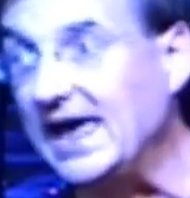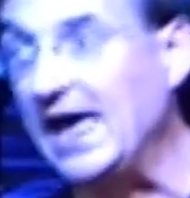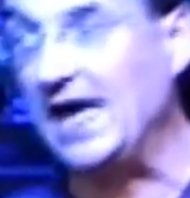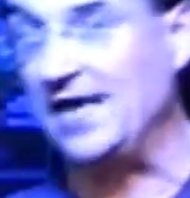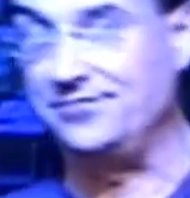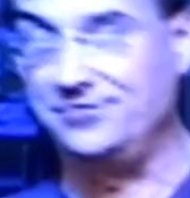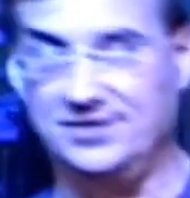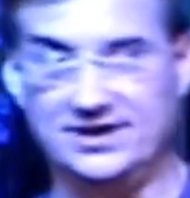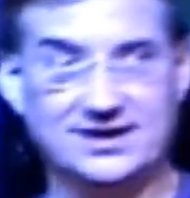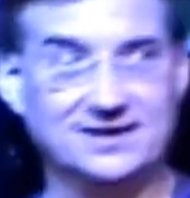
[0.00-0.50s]

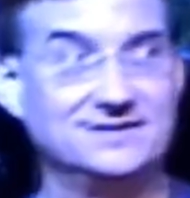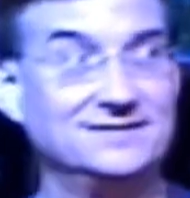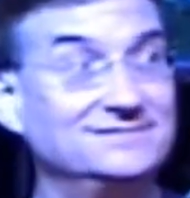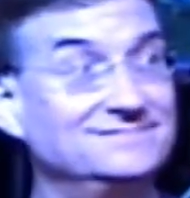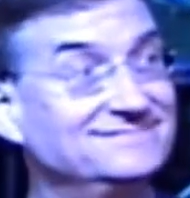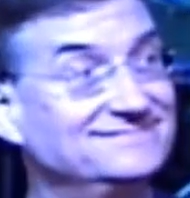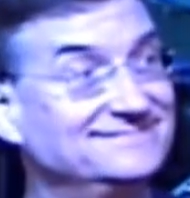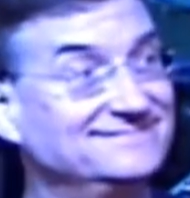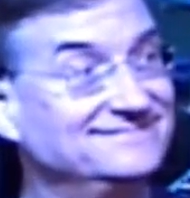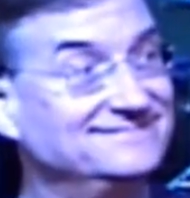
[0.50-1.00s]
Catholic."
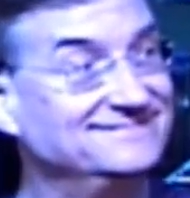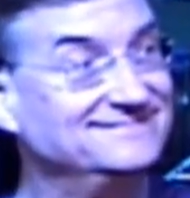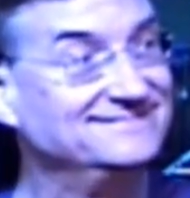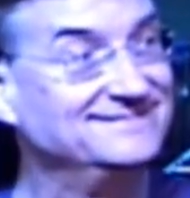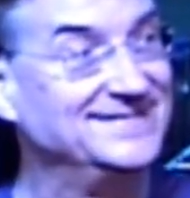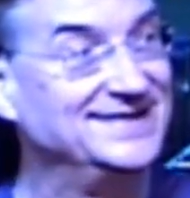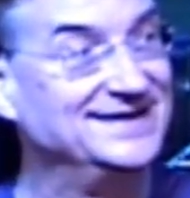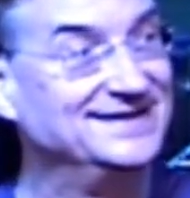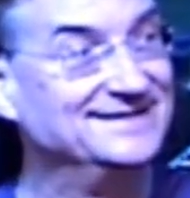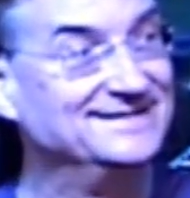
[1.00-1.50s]

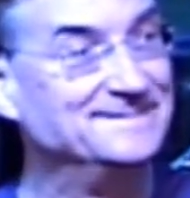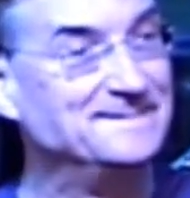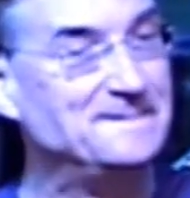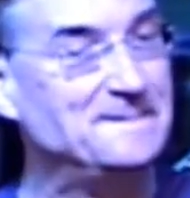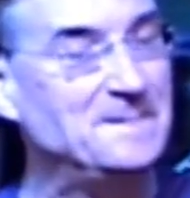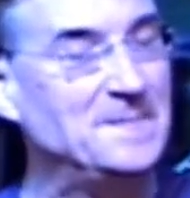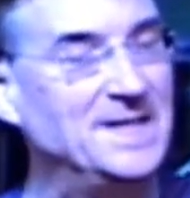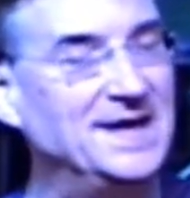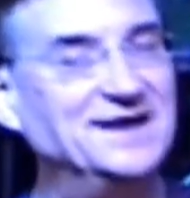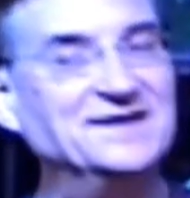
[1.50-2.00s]

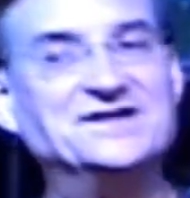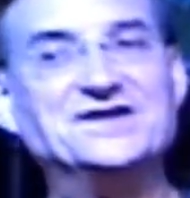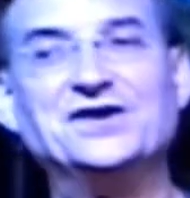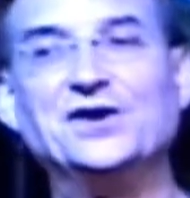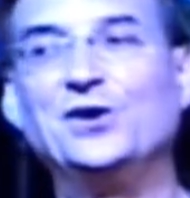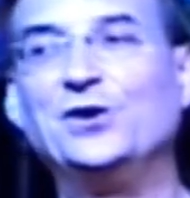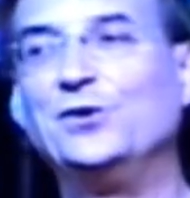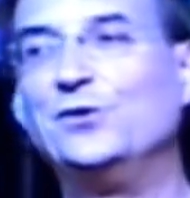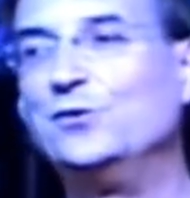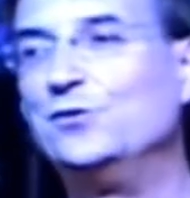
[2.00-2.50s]
And
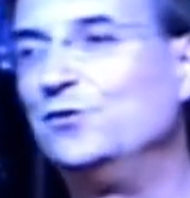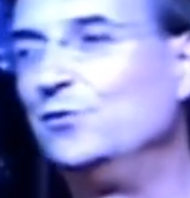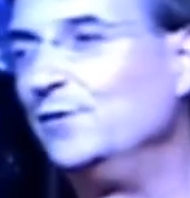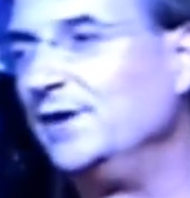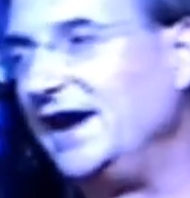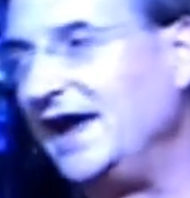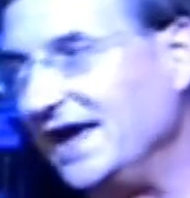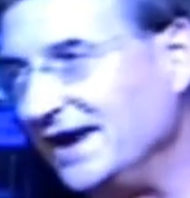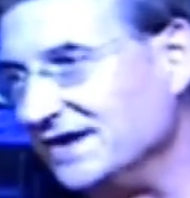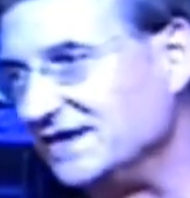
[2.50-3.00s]
so
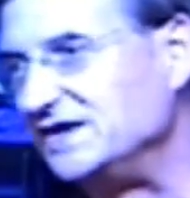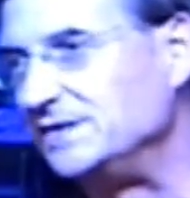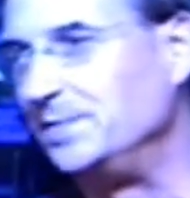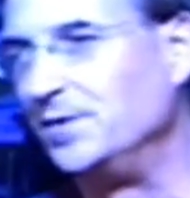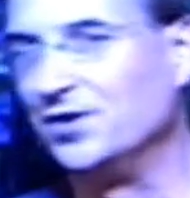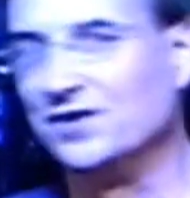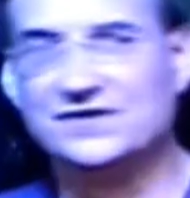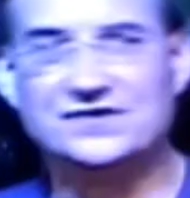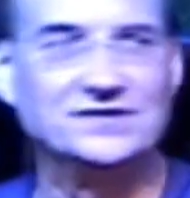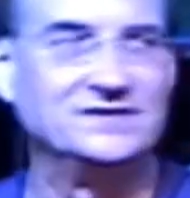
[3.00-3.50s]
we had a
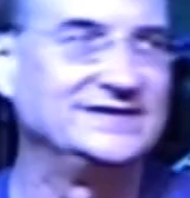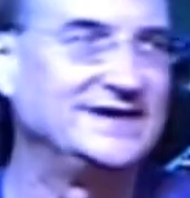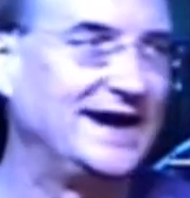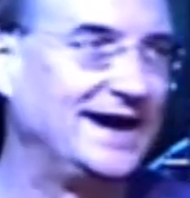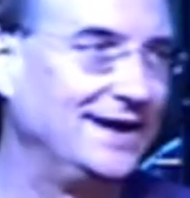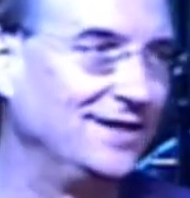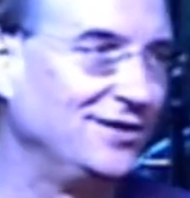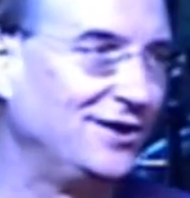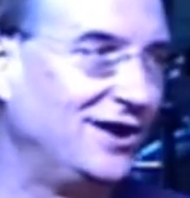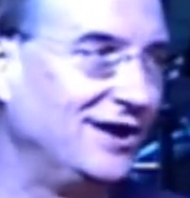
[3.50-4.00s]
spiritual
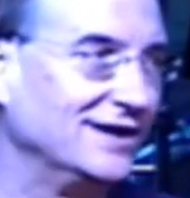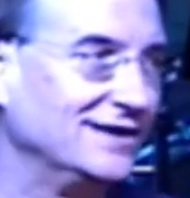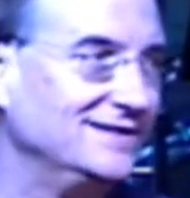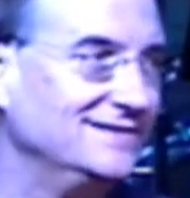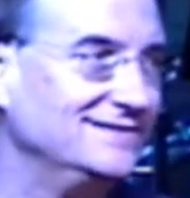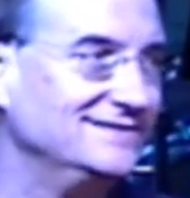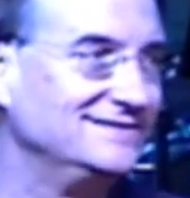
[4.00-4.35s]
dialogue.